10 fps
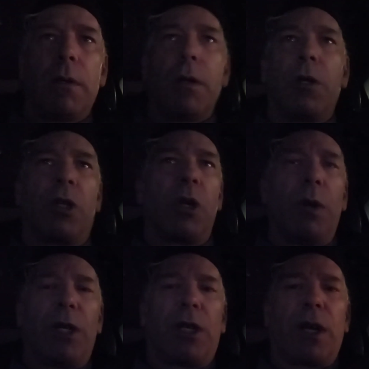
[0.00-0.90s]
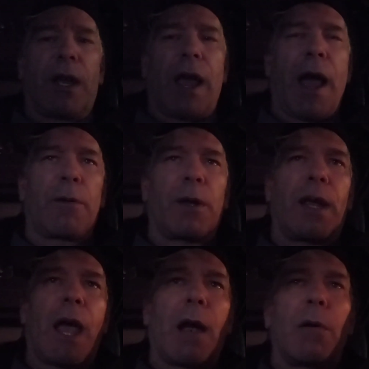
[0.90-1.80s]
Jewish and Catholic
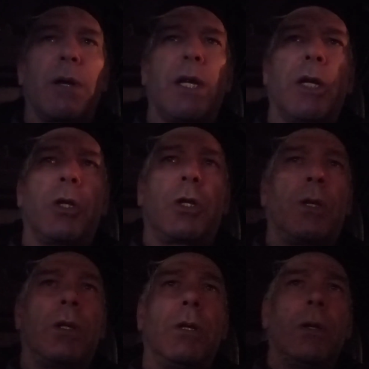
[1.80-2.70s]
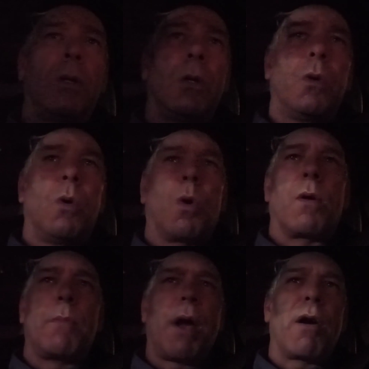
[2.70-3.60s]
heritage, or
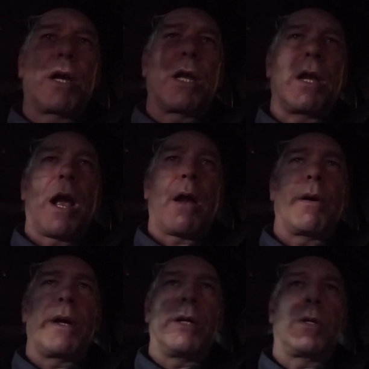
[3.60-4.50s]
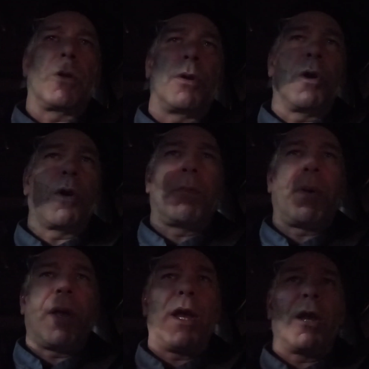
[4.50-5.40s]
American heritage, or
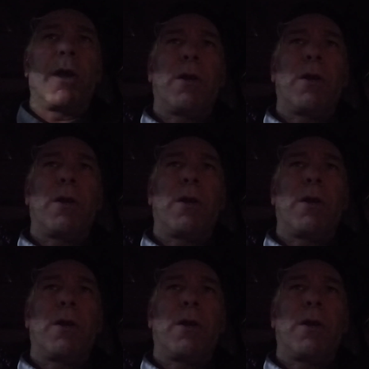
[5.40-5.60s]
European